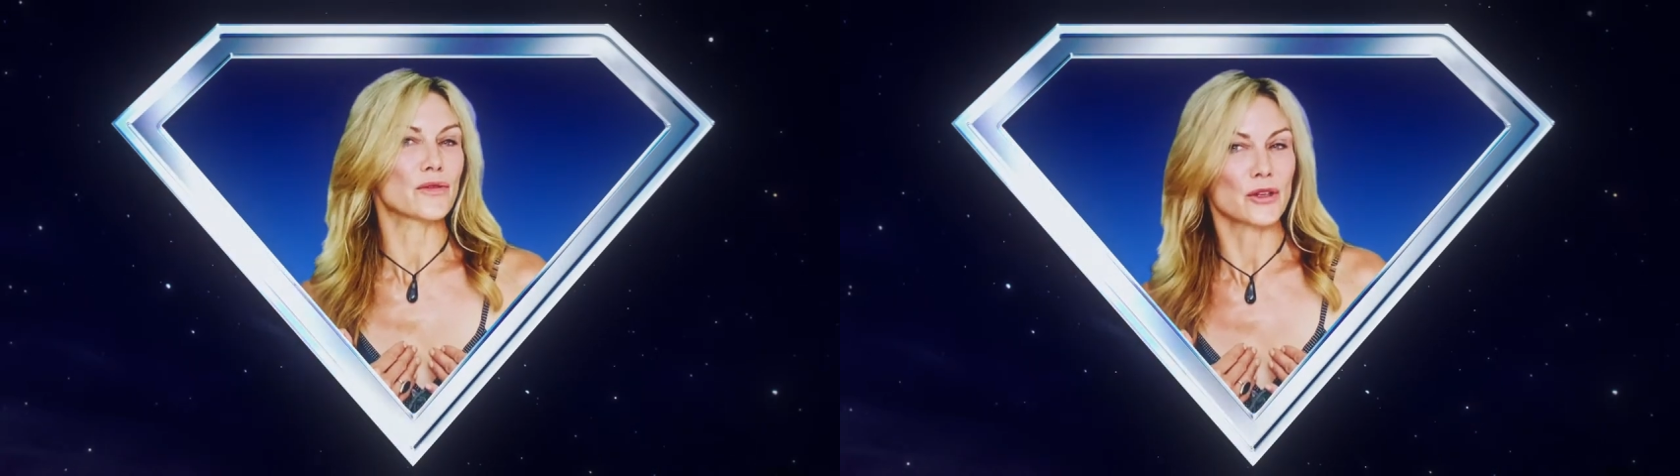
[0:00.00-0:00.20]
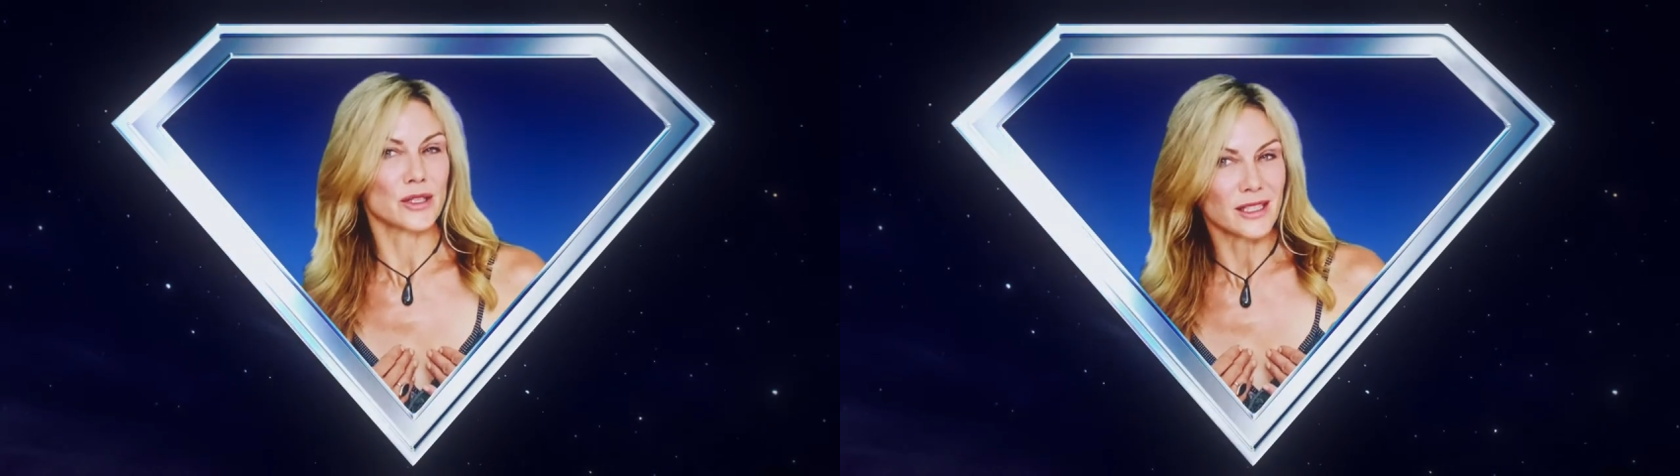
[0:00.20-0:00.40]

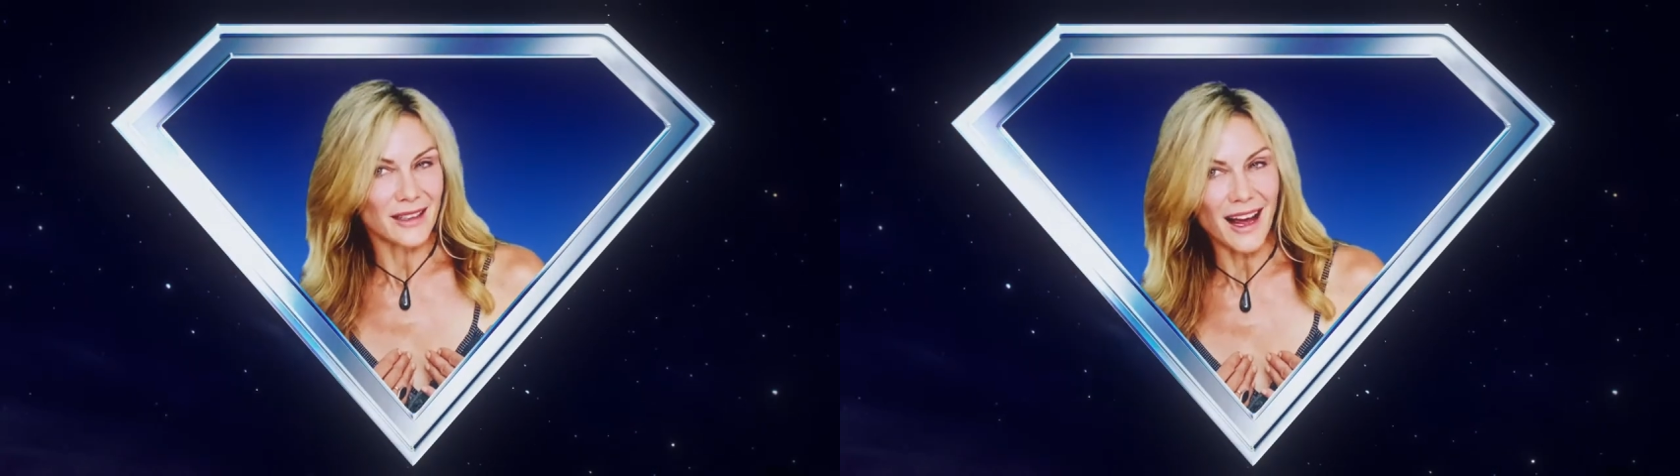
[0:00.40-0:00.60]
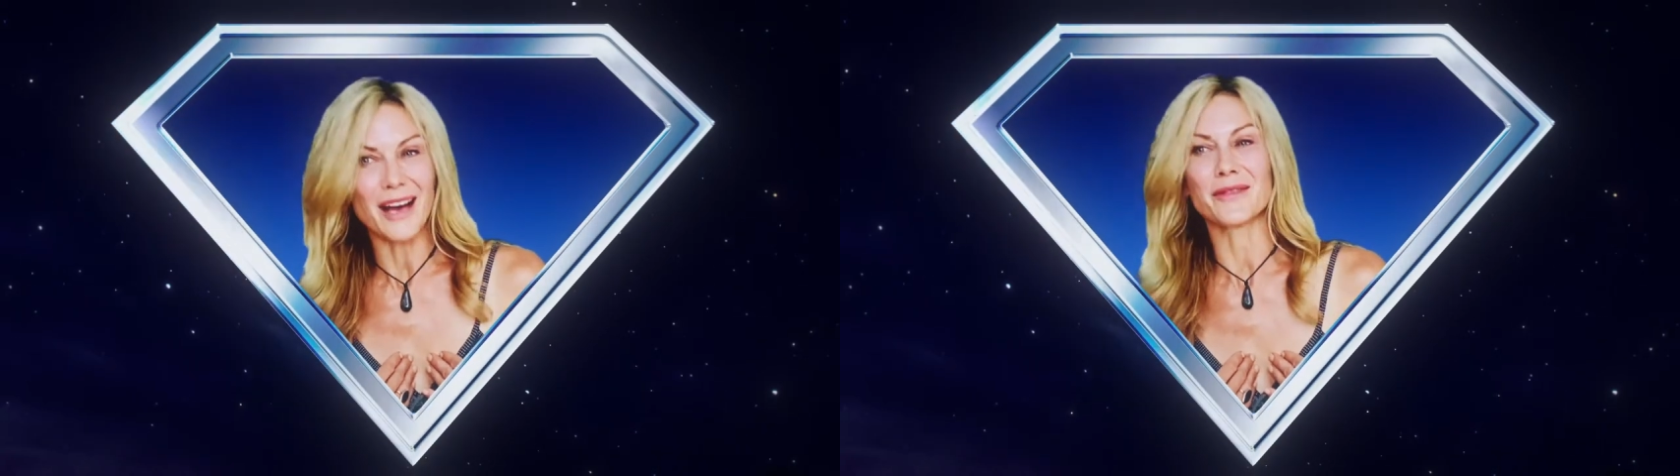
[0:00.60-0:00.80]
first
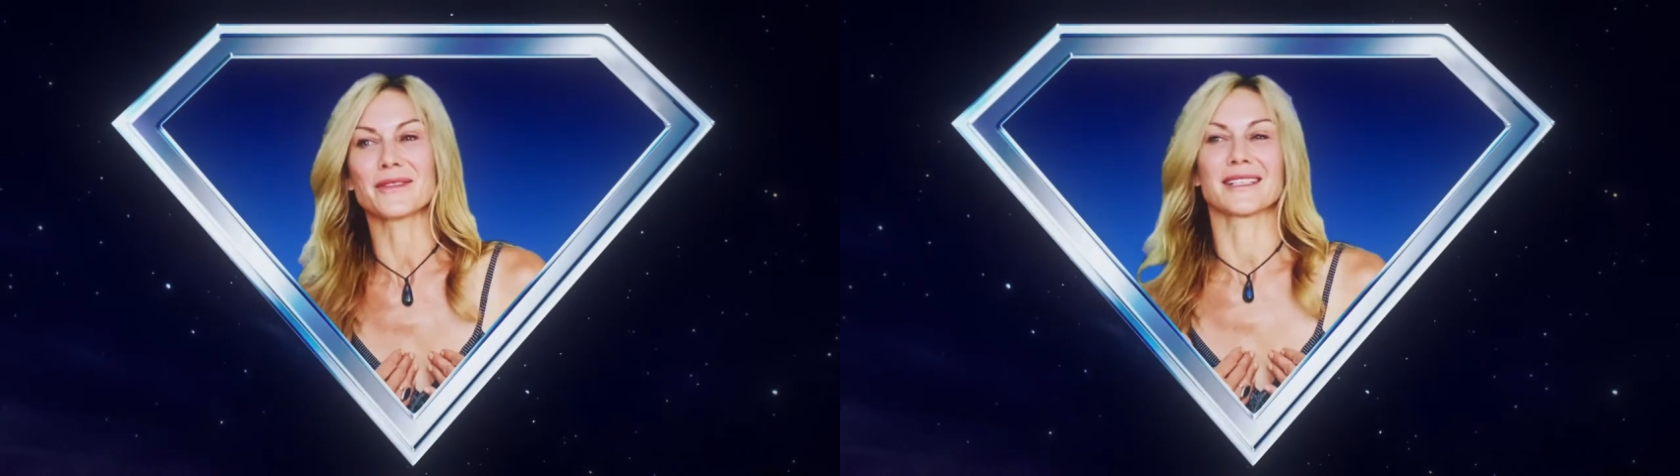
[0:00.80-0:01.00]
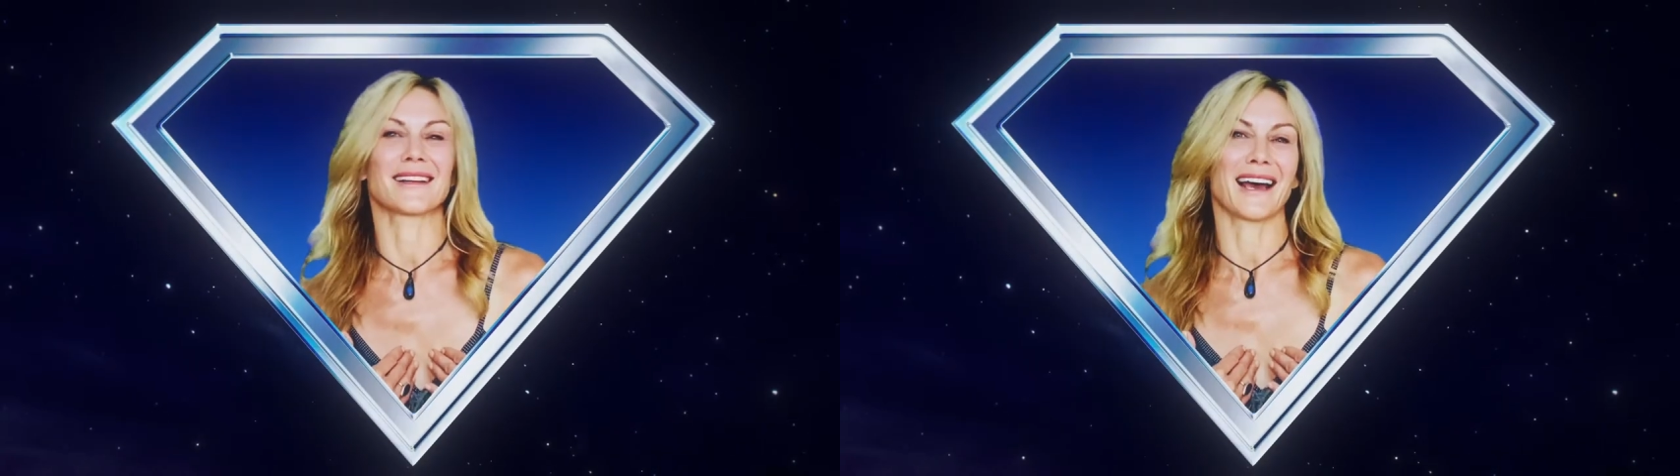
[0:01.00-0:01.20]
love
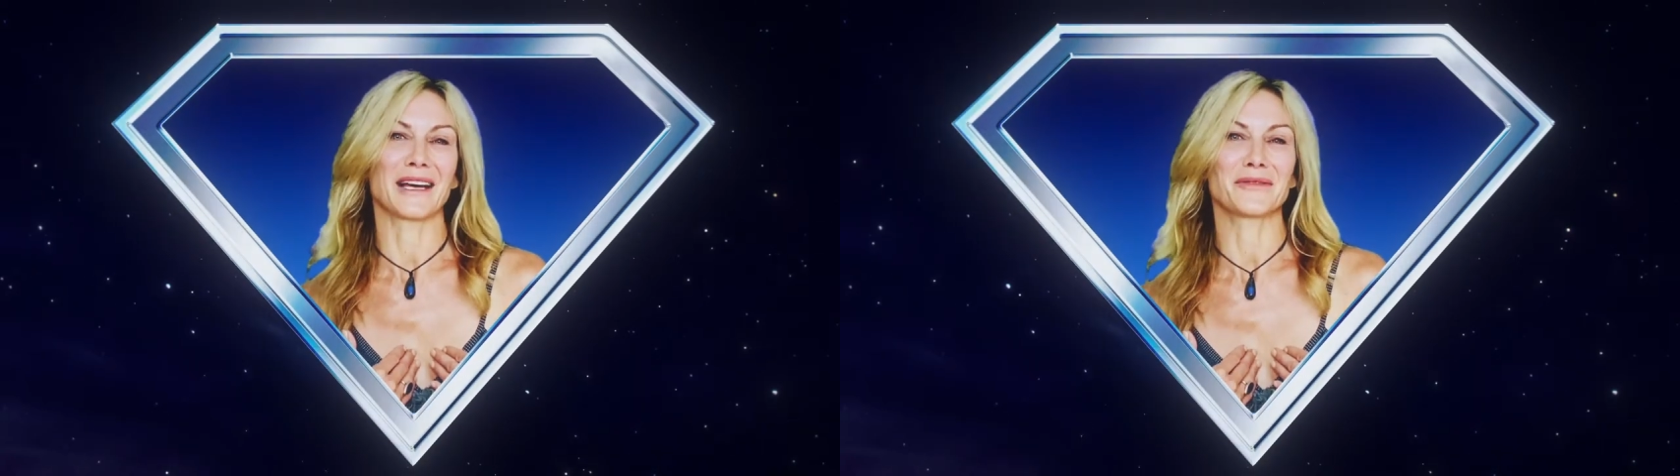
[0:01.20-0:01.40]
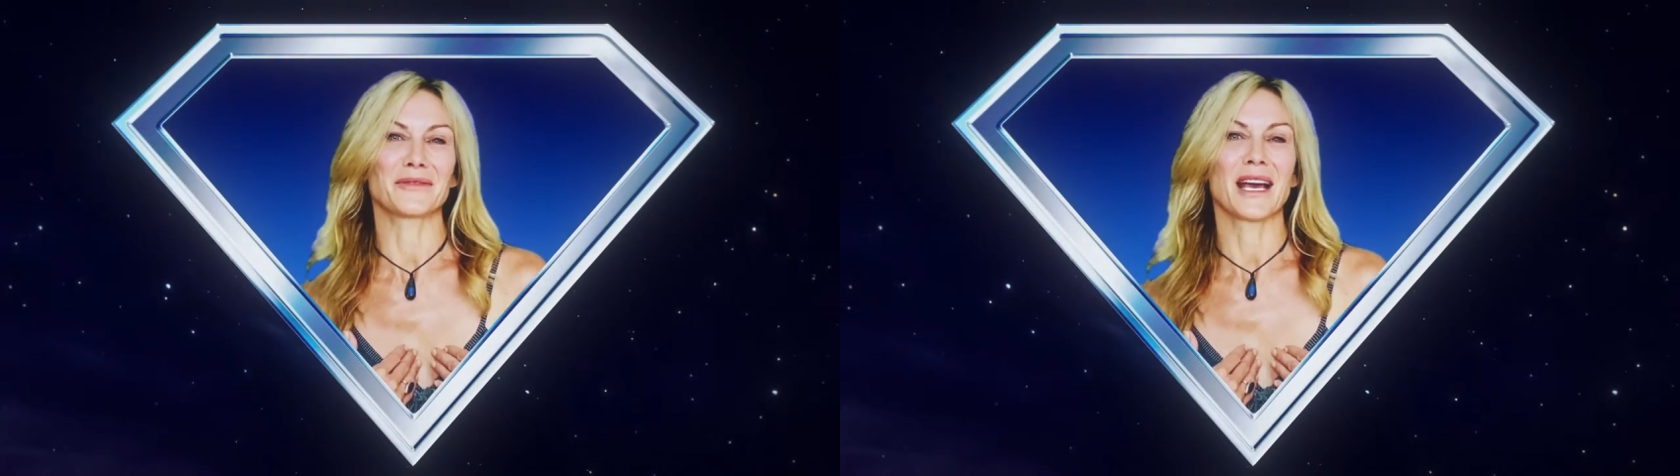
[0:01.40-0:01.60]
to
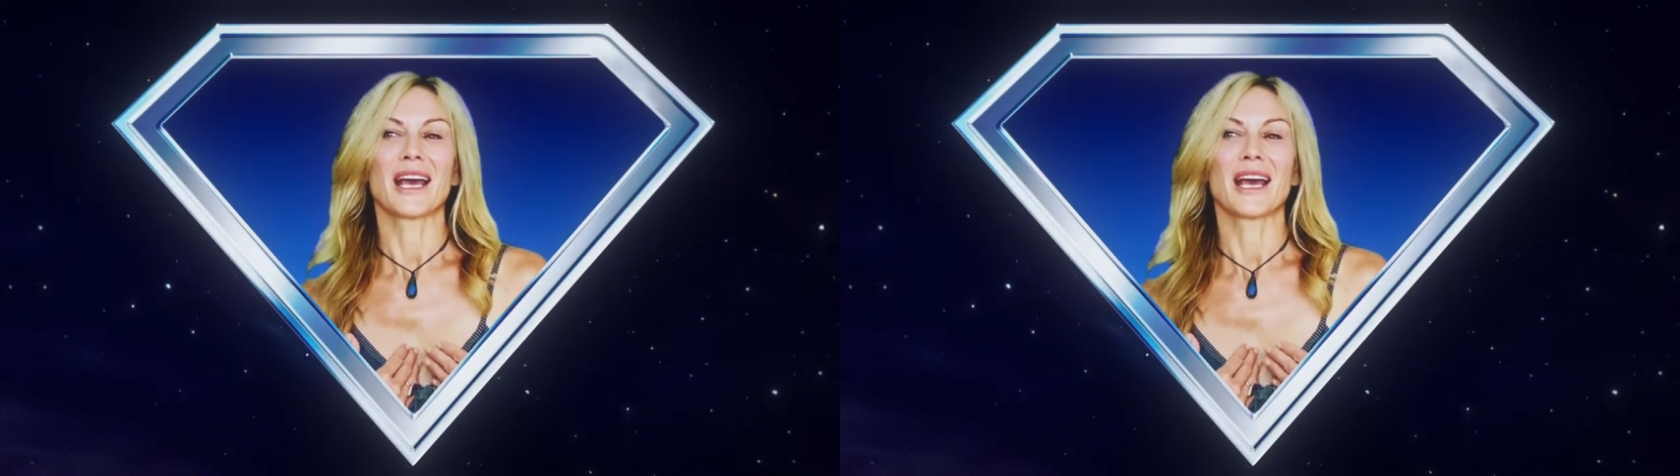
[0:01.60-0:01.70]
life,